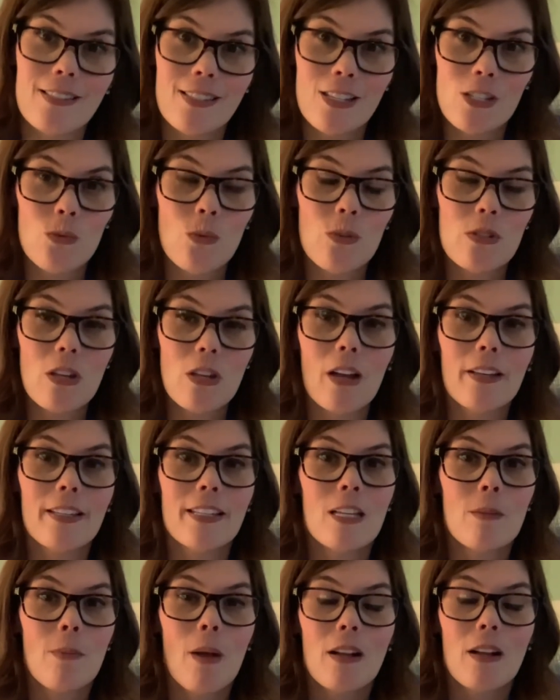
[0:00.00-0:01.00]
because we're talking
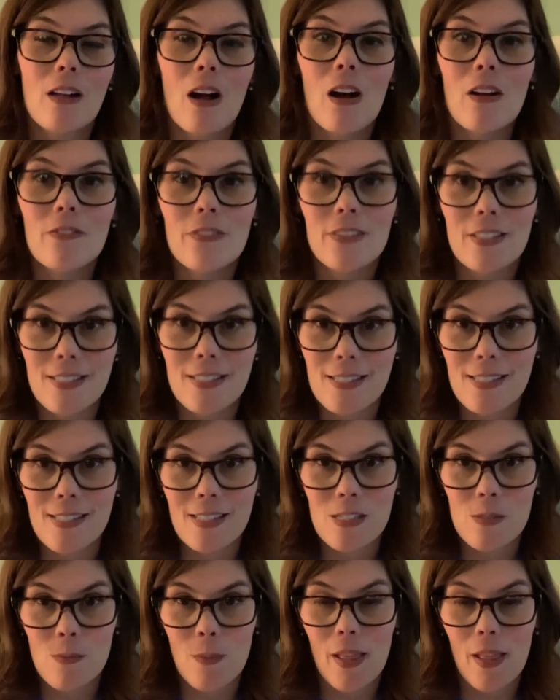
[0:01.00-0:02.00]
about confidence
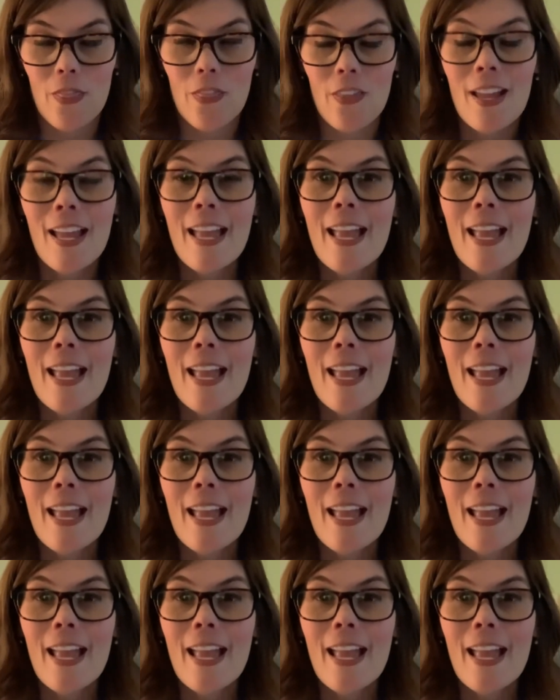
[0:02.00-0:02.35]
this month.